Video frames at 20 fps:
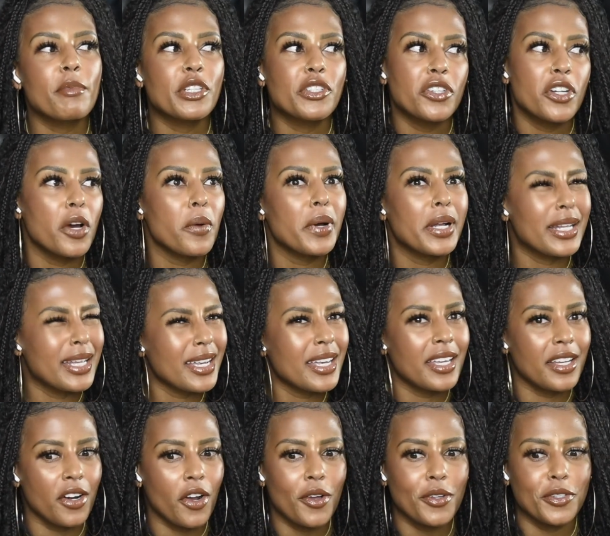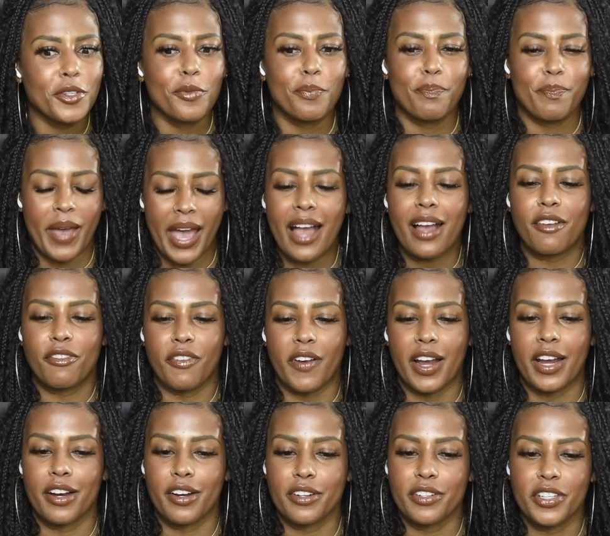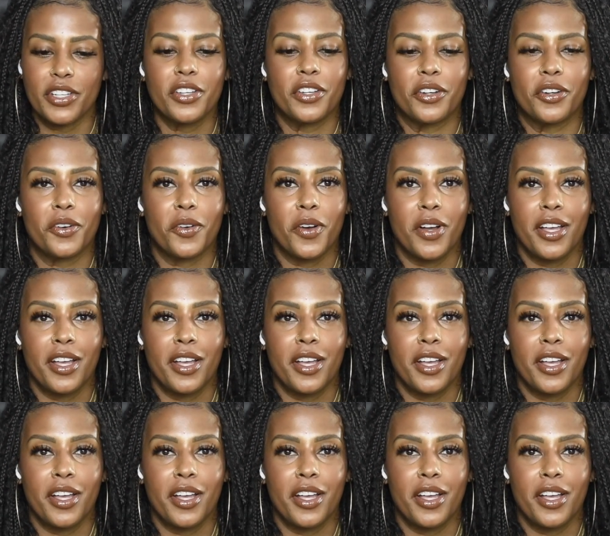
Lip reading: But you know what? It can also backfire too.